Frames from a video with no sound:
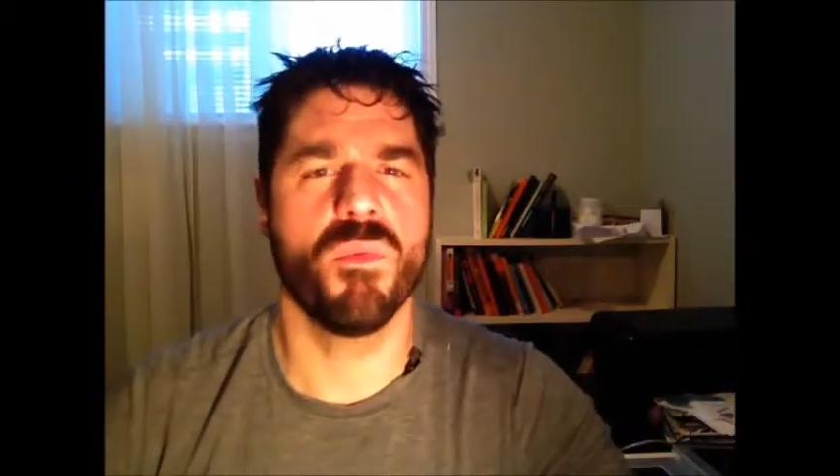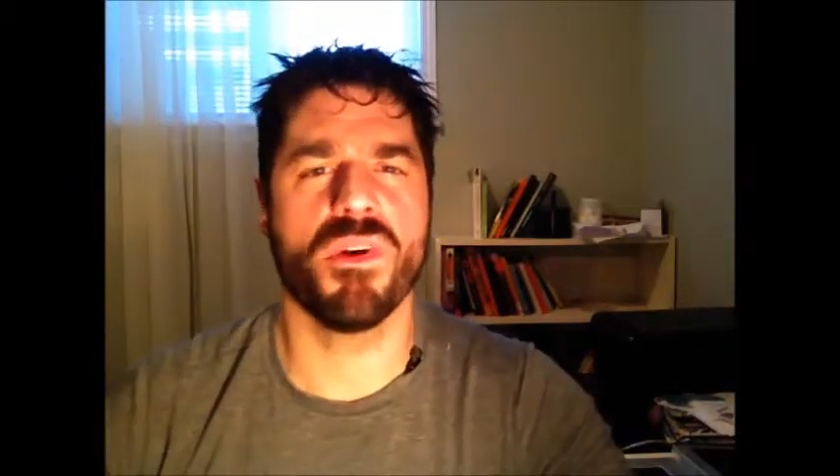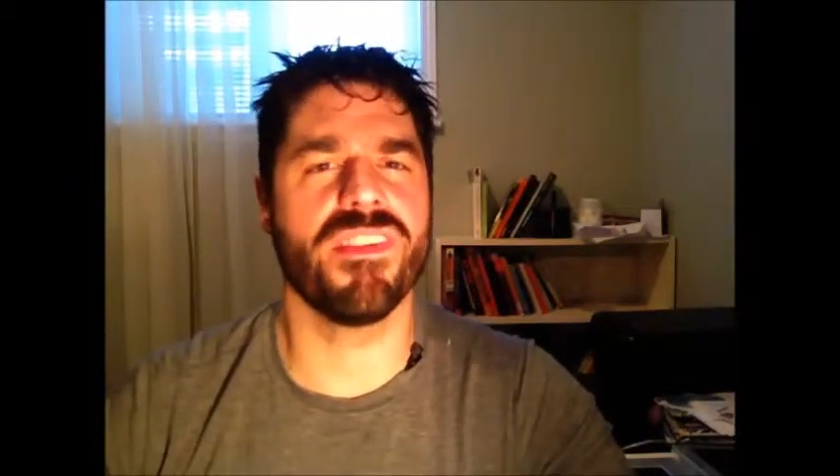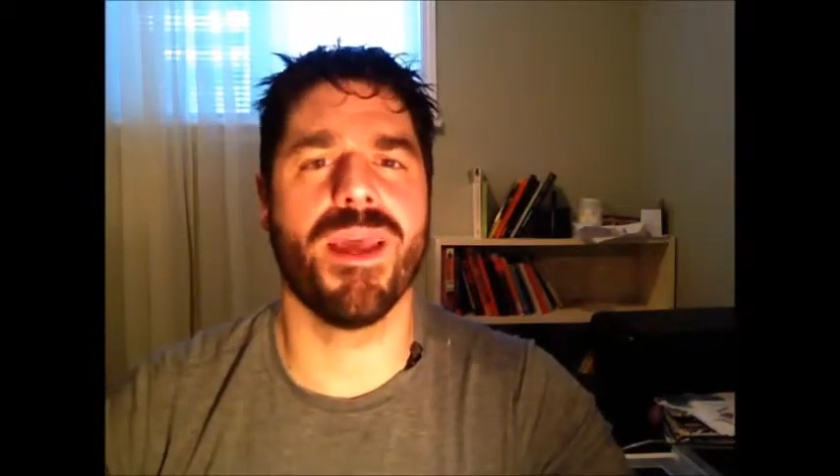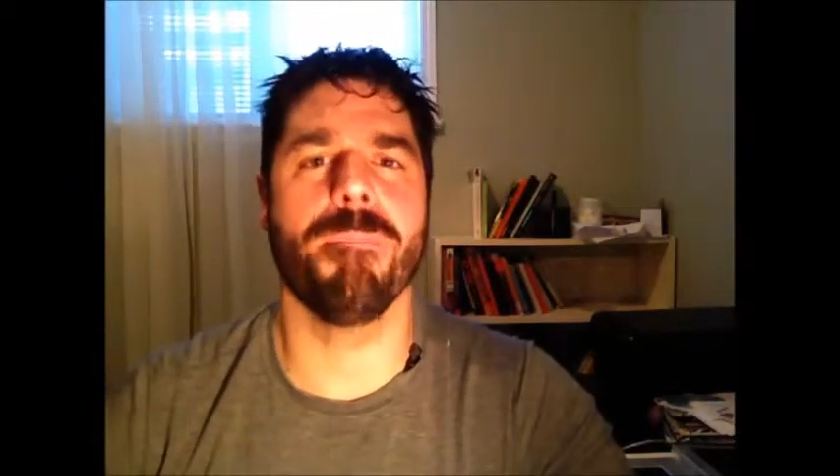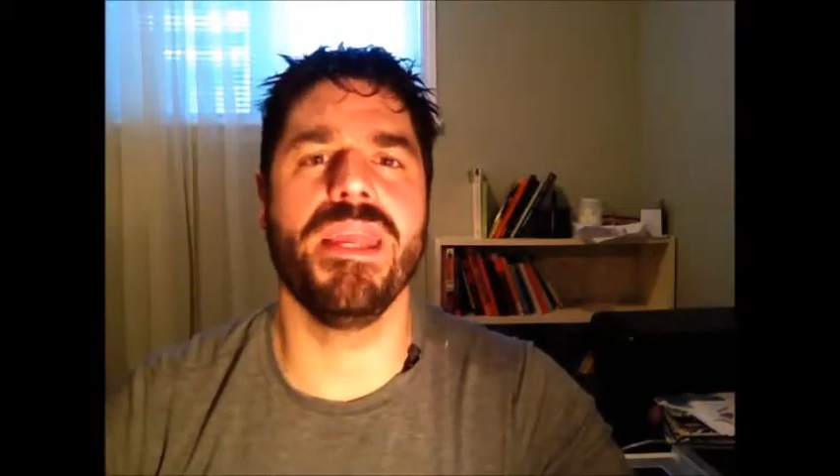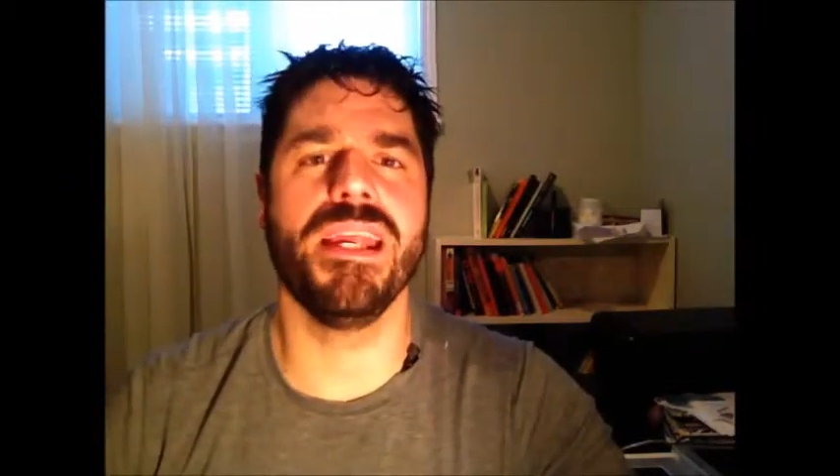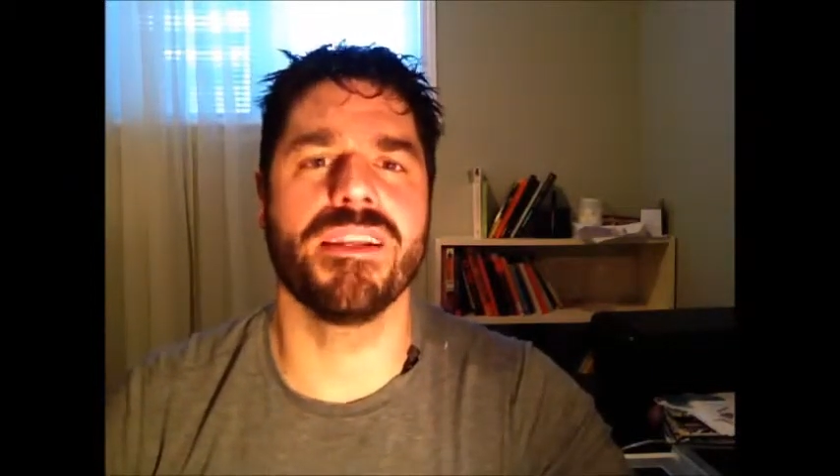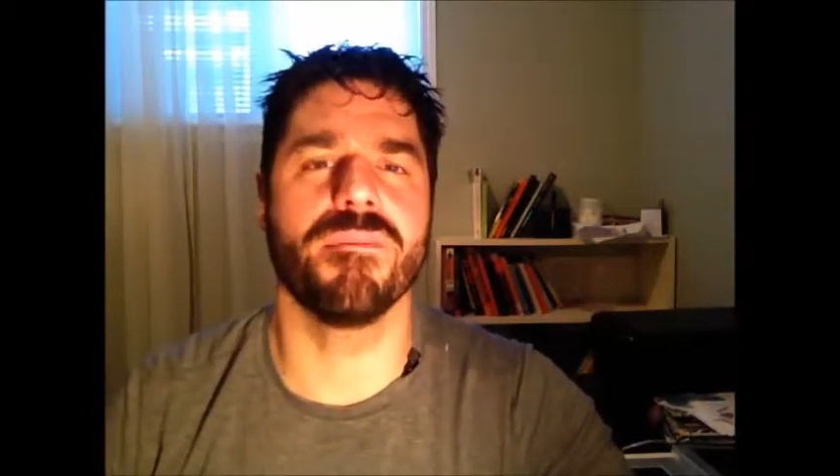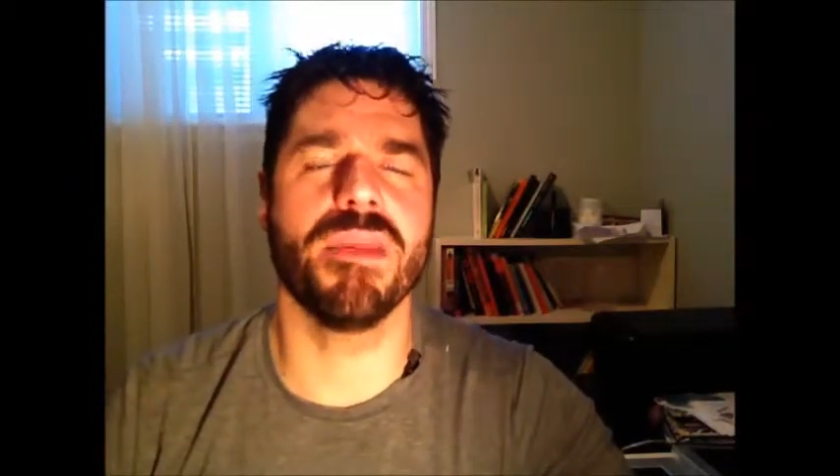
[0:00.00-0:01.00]
What does that
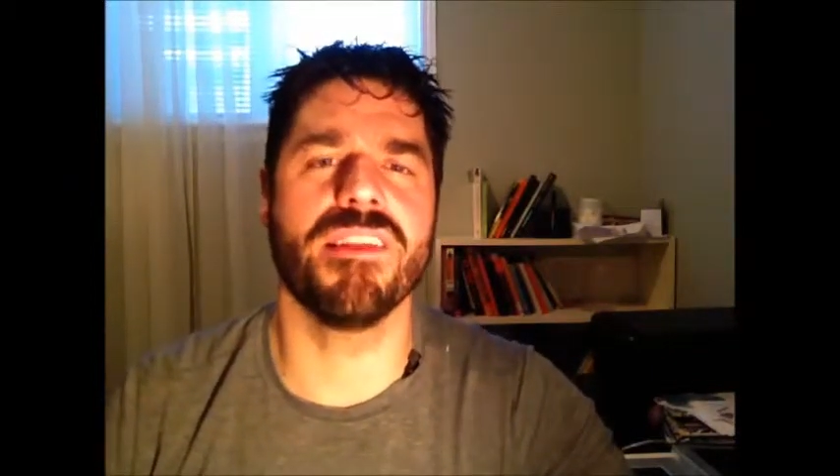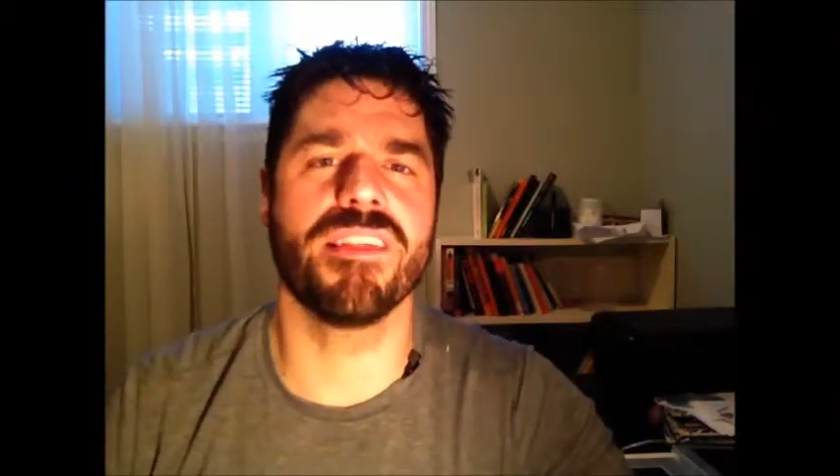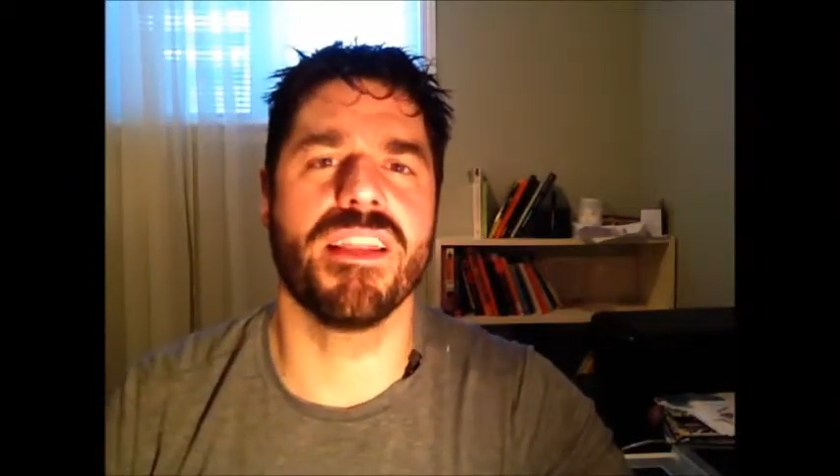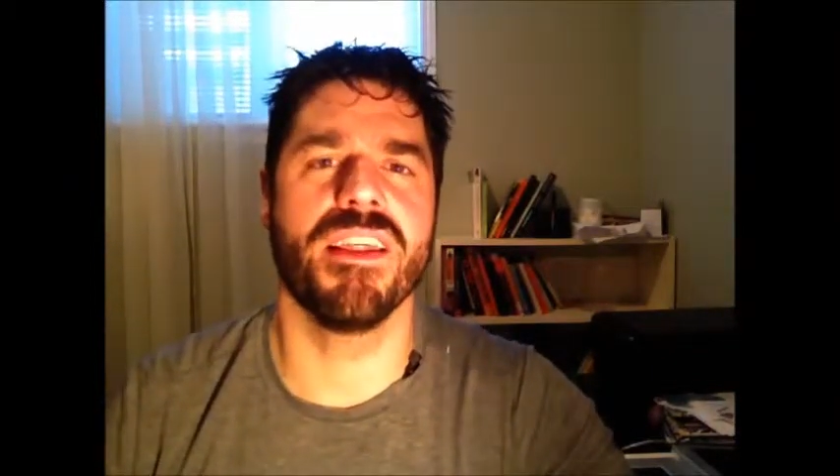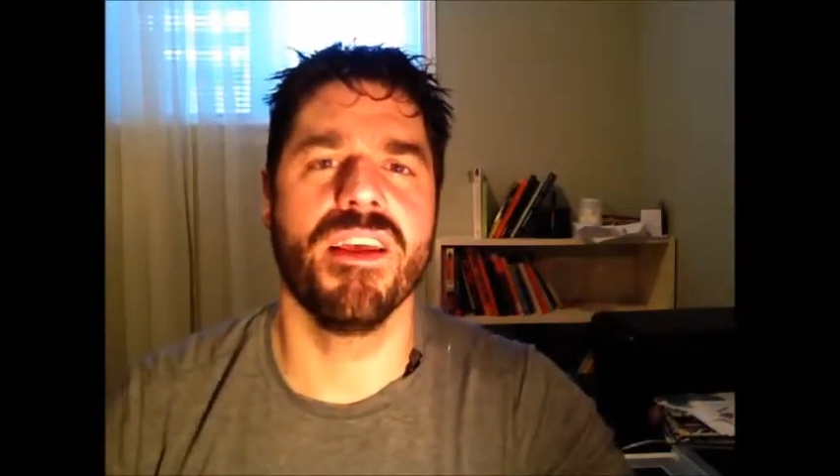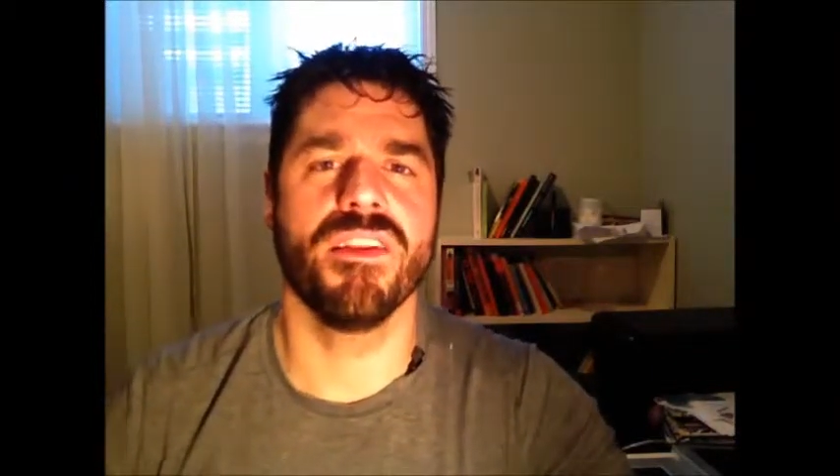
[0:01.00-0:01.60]
mean? It means that